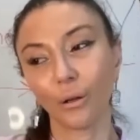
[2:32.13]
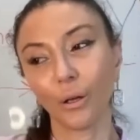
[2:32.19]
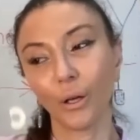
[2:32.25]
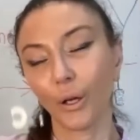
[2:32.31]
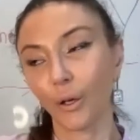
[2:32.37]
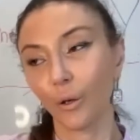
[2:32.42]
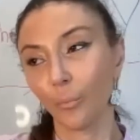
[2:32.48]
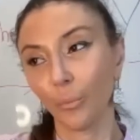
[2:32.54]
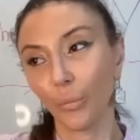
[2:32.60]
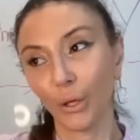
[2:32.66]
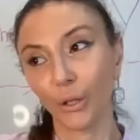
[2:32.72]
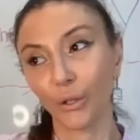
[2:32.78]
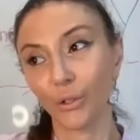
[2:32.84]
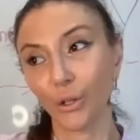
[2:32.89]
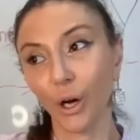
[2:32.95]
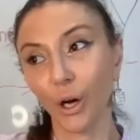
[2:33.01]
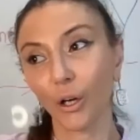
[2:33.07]
It can be a
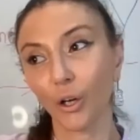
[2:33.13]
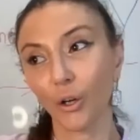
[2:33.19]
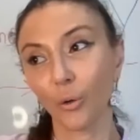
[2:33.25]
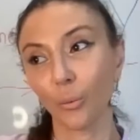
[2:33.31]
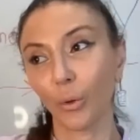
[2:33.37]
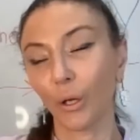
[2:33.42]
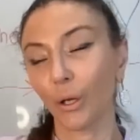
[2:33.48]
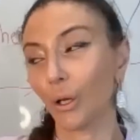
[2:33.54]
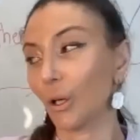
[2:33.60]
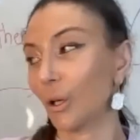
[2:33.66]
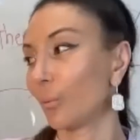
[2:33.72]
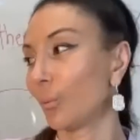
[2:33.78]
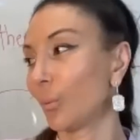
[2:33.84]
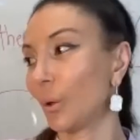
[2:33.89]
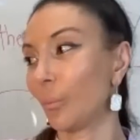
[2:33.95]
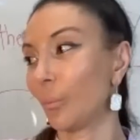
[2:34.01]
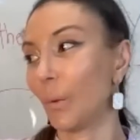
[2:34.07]
document, it can
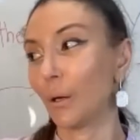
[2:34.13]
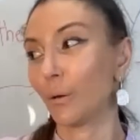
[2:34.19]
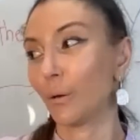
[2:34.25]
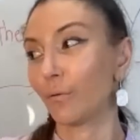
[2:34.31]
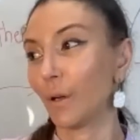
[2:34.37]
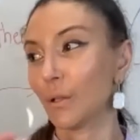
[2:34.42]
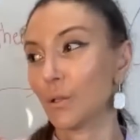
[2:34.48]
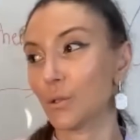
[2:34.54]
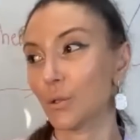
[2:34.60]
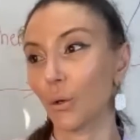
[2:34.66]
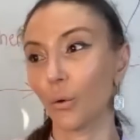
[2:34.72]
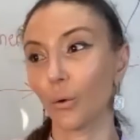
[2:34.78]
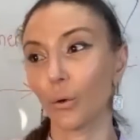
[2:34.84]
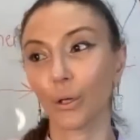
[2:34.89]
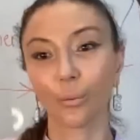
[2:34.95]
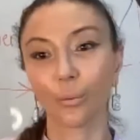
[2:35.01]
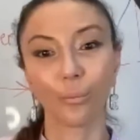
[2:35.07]
be a manifesto,
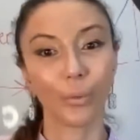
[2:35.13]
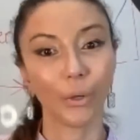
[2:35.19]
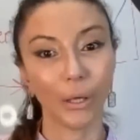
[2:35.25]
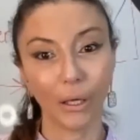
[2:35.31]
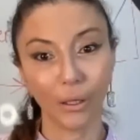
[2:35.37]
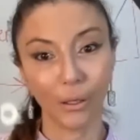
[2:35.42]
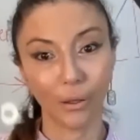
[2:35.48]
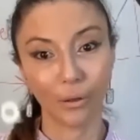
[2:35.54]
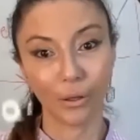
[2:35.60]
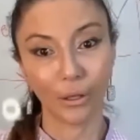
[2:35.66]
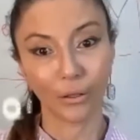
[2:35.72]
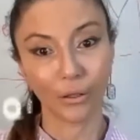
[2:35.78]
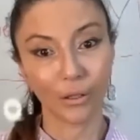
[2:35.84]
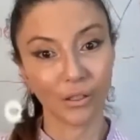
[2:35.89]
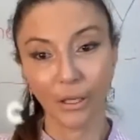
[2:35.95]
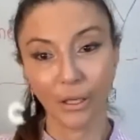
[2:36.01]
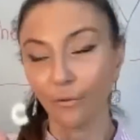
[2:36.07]
it can be anything. It
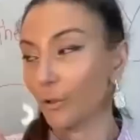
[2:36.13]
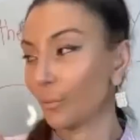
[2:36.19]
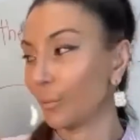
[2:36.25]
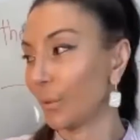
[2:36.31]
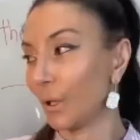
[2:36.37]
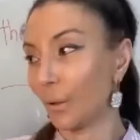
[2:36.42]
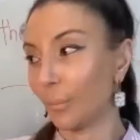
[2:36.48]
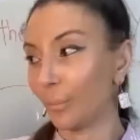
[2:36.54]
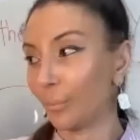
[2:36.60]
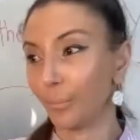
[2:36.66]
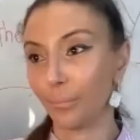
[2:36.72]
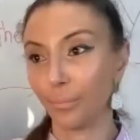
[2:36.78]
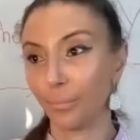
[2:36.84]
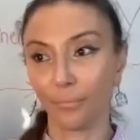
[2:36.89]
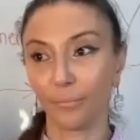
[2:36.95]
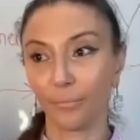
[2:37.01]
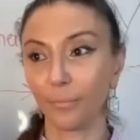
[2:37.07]
doesn't have to be a
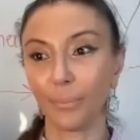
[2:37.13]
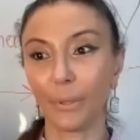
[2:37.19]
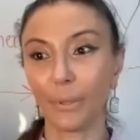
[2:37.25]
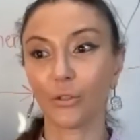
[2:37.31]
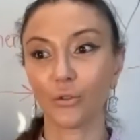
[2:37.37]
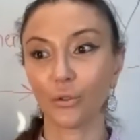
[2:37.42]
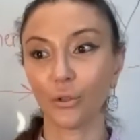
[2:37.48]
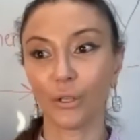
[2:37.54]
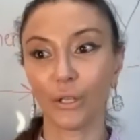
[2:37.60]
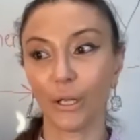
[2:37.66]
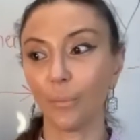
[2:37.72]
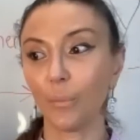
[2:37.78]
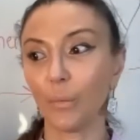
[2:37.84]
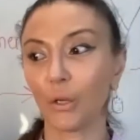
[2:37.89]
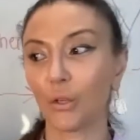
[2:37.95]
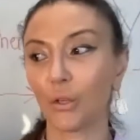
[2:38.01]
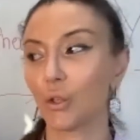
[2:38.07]
picture, an
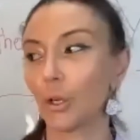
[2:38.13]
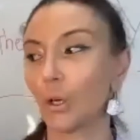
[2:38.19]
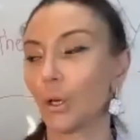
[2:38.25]
image.